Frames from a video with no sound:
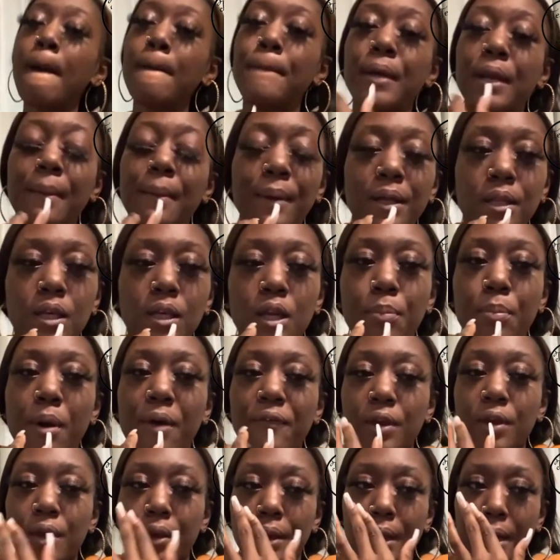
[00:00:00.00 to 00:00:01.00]
But I'm about to get up
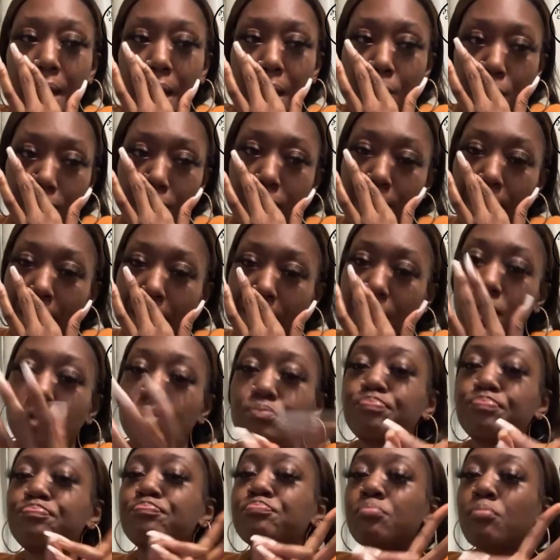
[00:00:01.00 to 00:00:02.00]
off of here and I will be
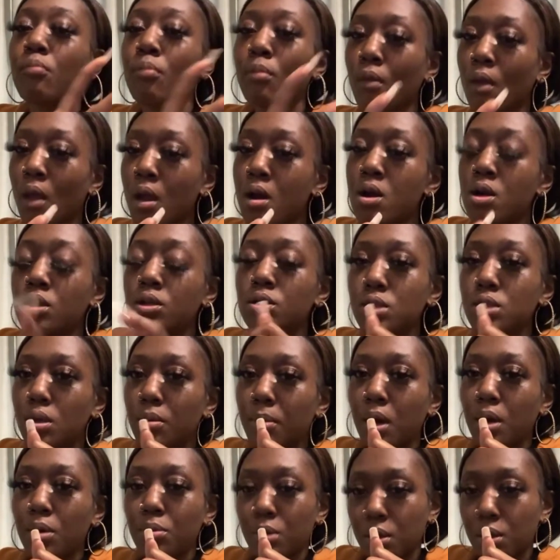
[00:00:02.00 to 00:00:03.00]
back
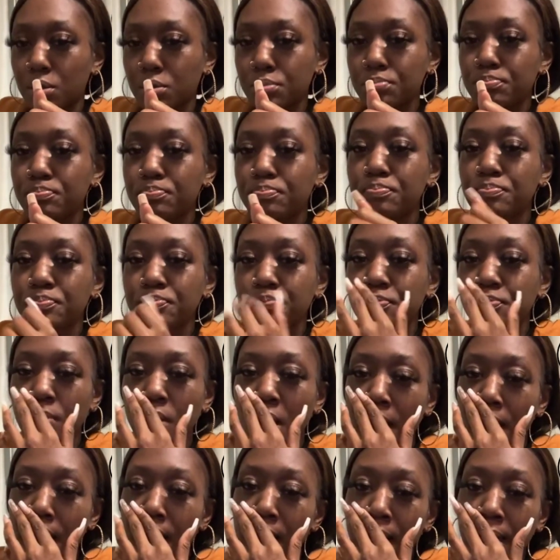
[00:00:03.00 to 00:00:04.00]
tomorrow.
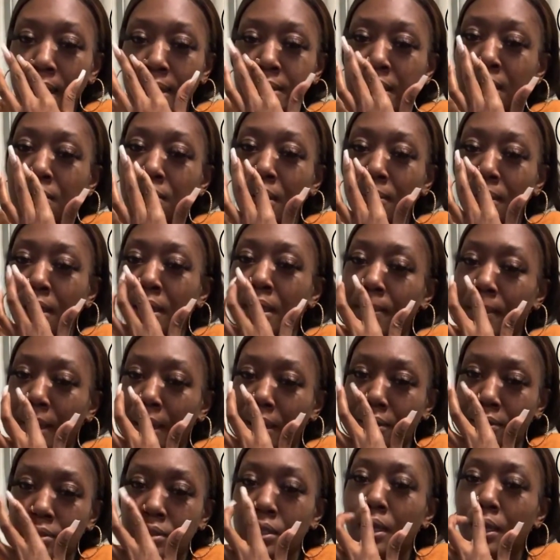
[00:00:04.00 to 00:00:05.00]
Because I know I'm not getting
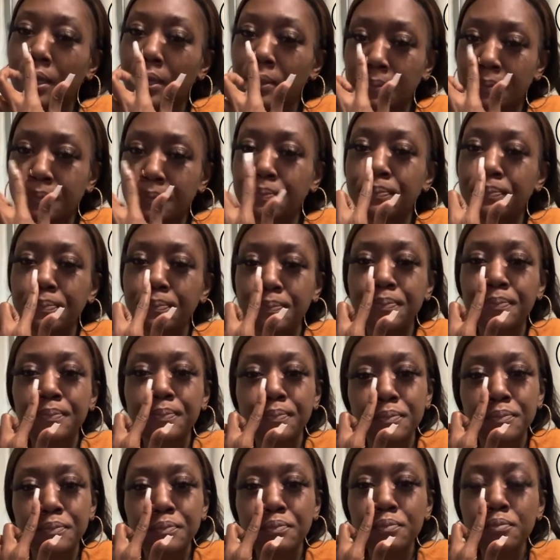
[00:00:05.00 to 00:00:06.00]
back on tonight.
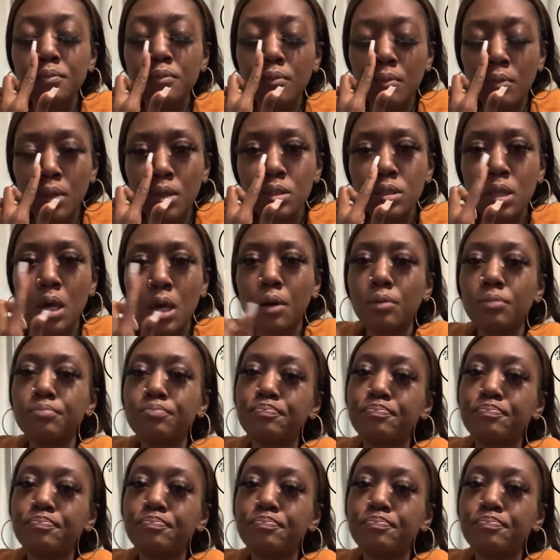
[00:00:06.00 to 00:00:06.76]
So,